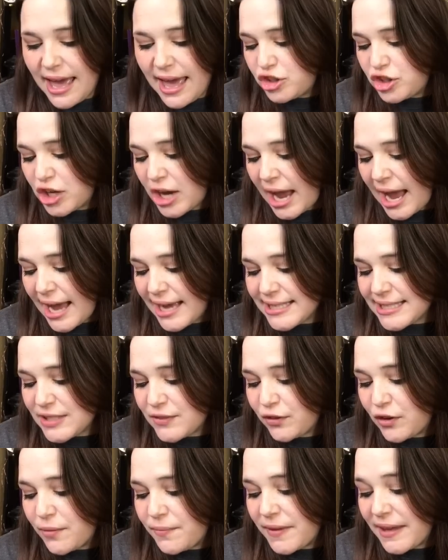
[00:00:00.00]
Jax
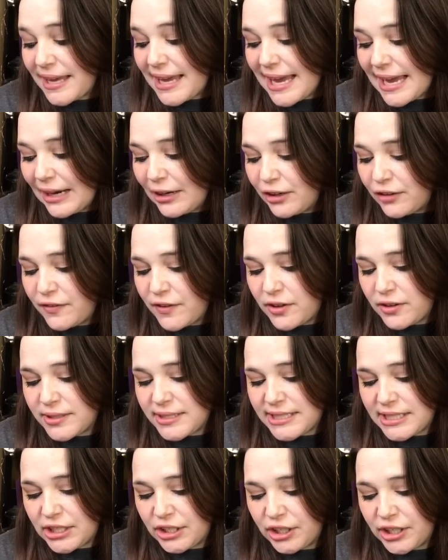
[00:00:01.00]
from the Caraville
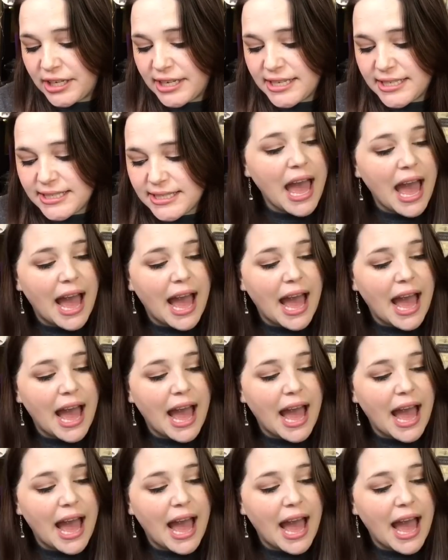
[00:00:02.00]
series.